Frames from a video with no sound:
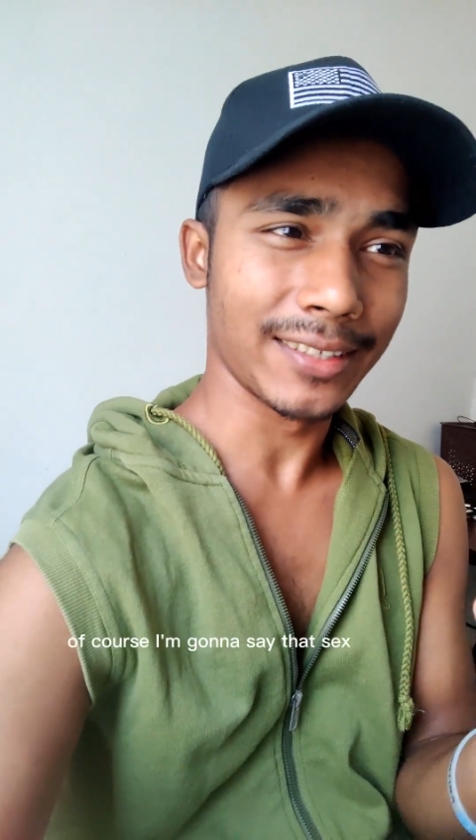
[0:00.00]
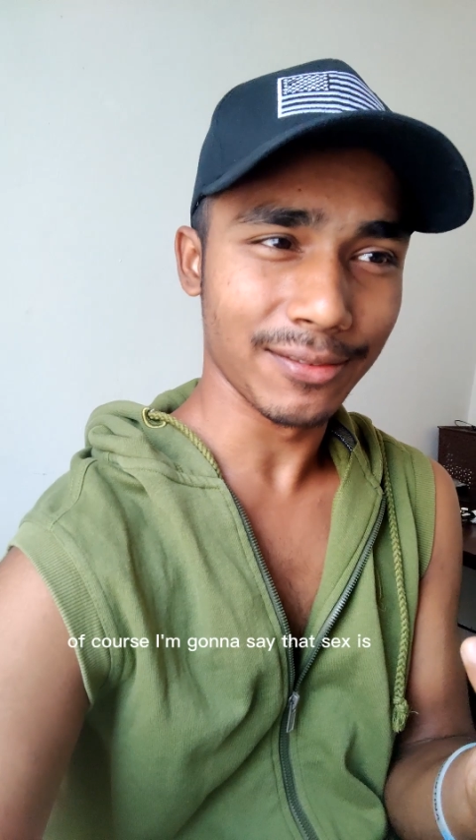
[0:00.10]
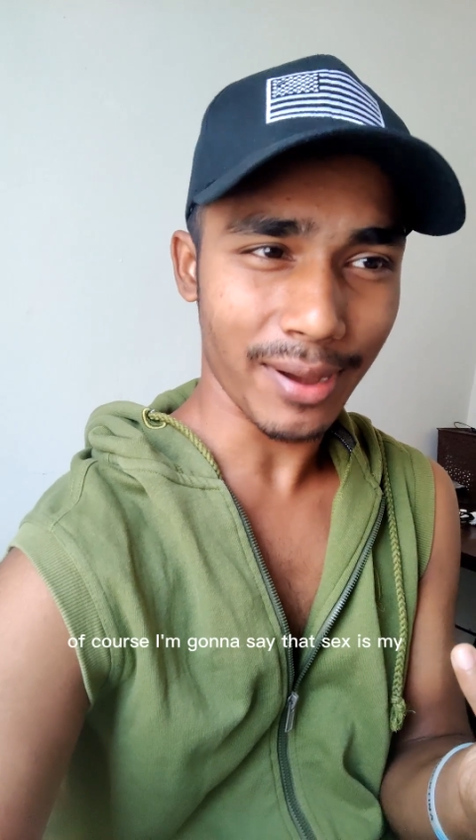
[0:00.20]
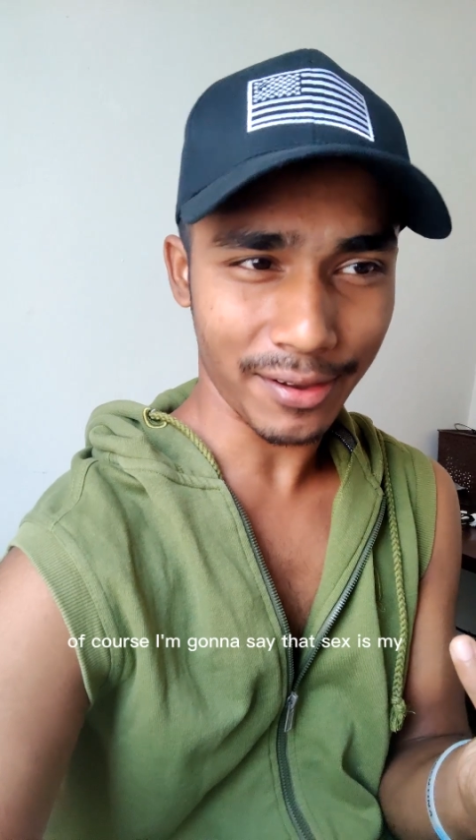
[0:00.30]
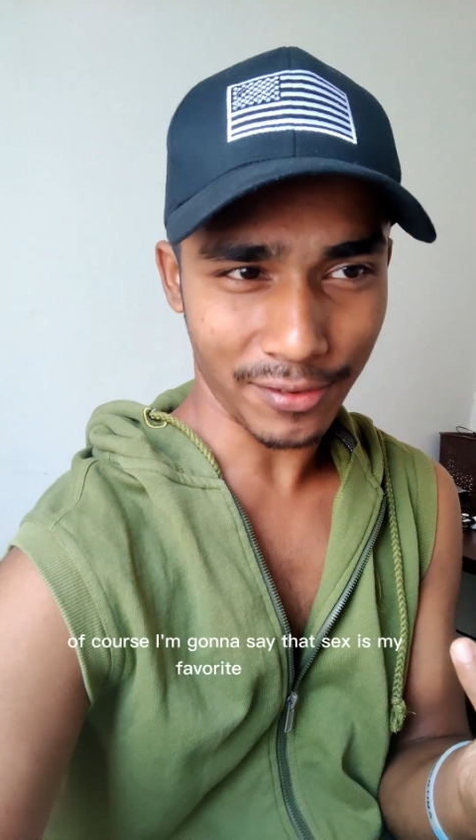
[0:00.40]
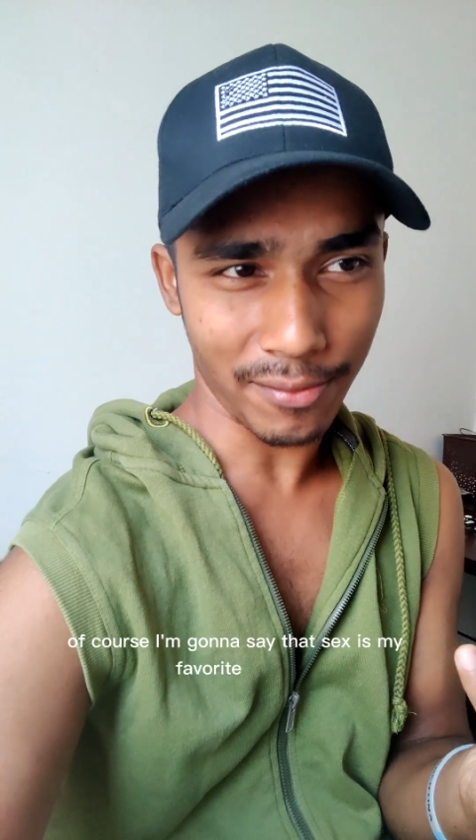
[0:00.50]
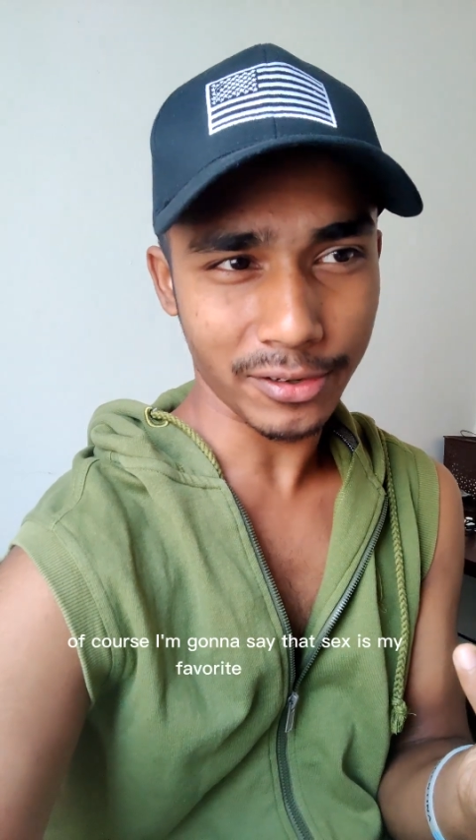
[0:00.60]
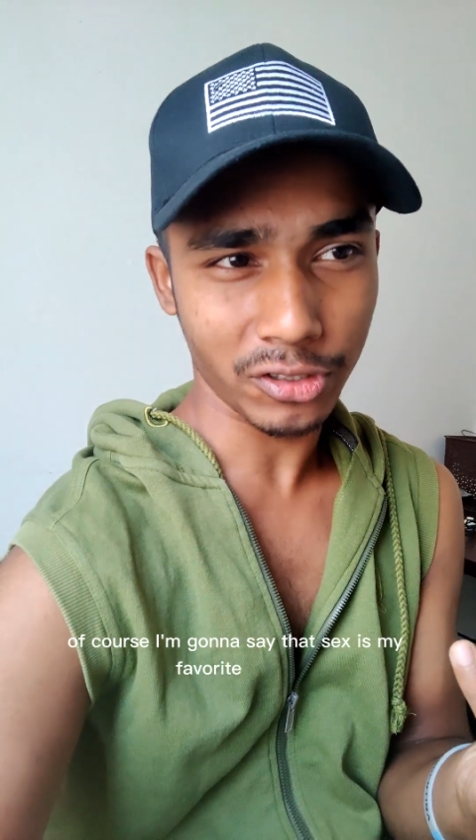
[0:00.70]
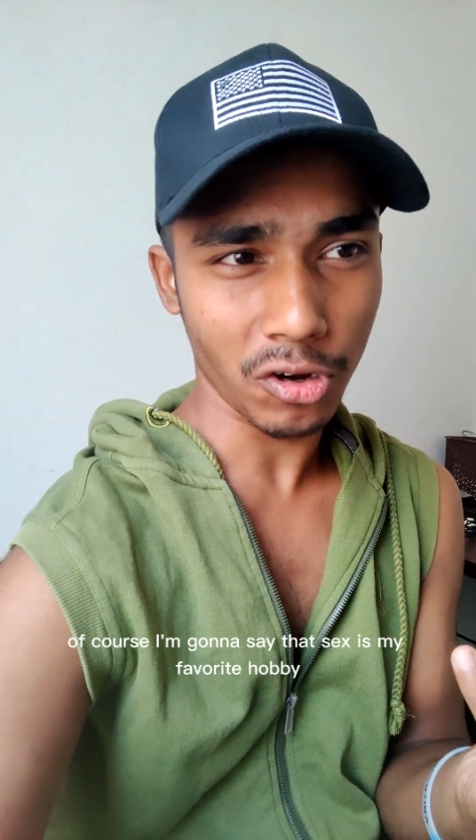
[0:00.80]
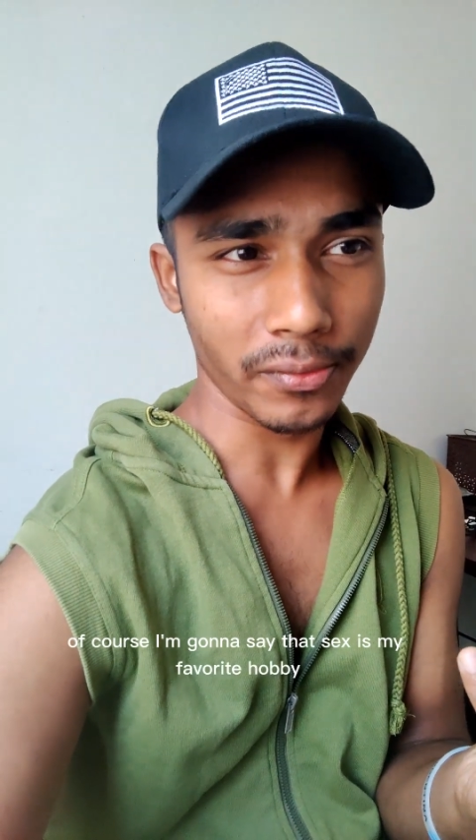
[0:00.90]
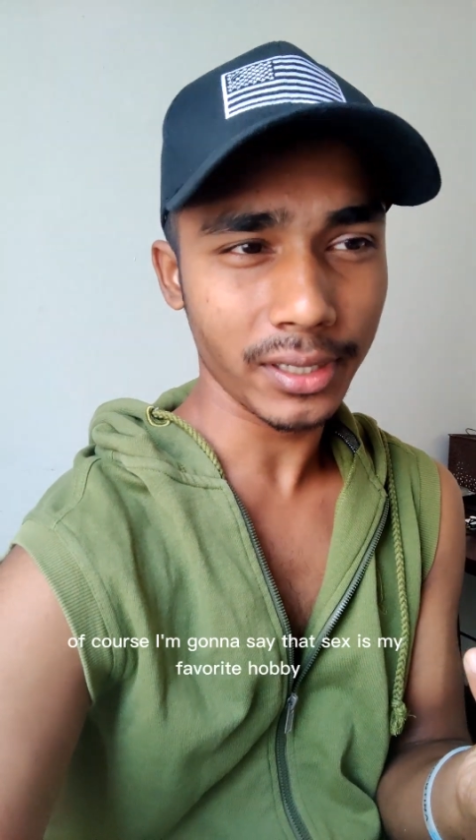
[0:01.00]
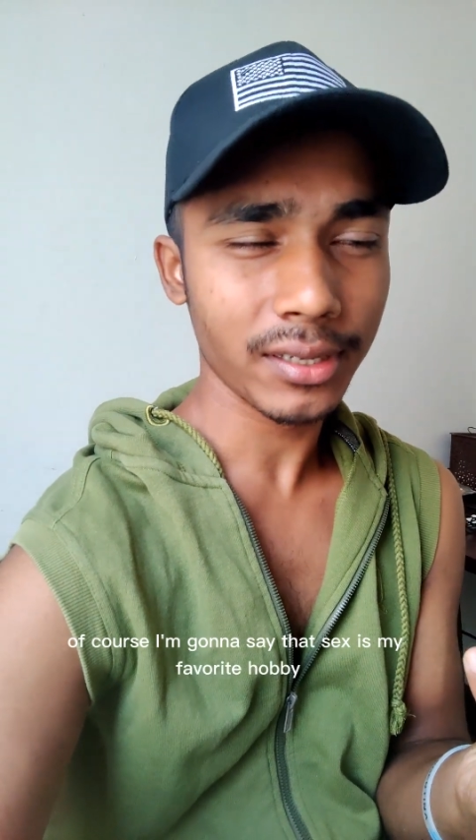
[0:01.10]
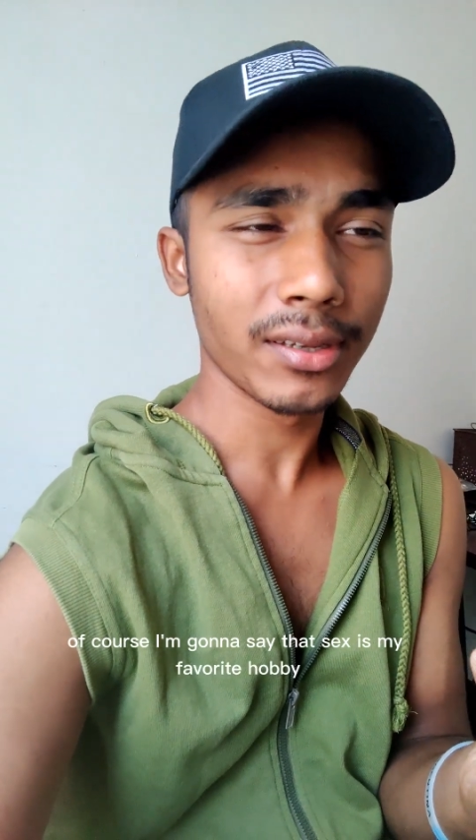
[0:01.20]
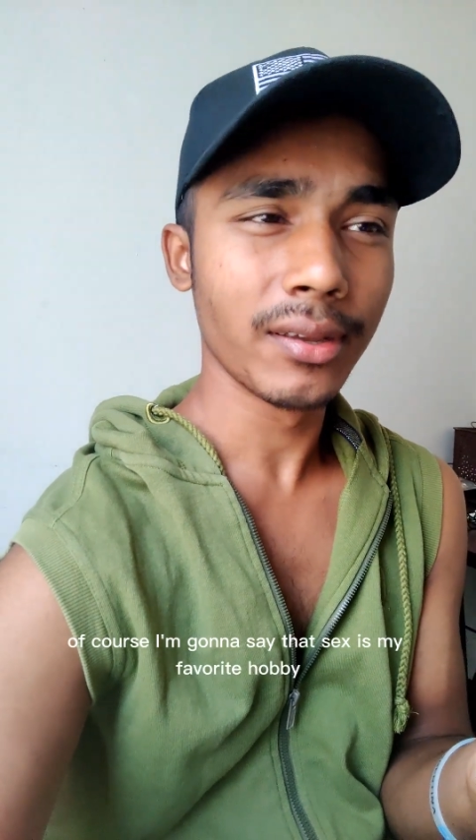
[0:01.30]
is my favorite hobby.